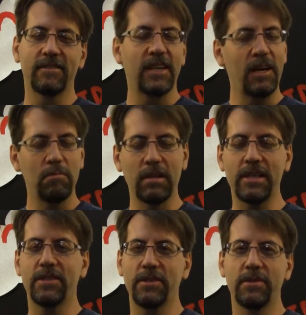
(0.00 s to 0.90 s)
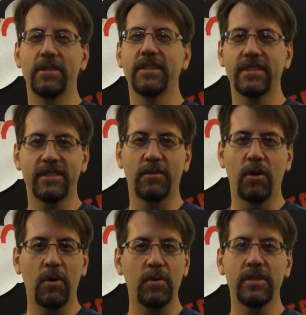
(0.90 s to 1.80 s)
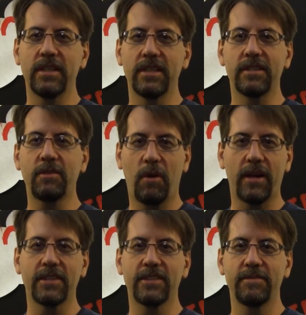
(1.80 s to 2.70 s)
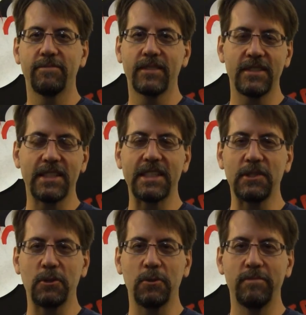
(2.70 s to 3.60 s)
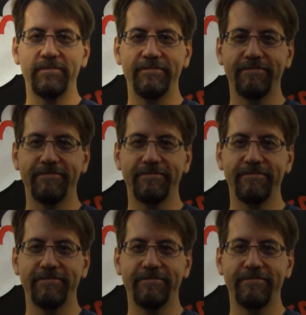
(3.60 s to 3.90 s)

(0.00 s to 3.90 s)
God bless you. grow in Christ. See you soon.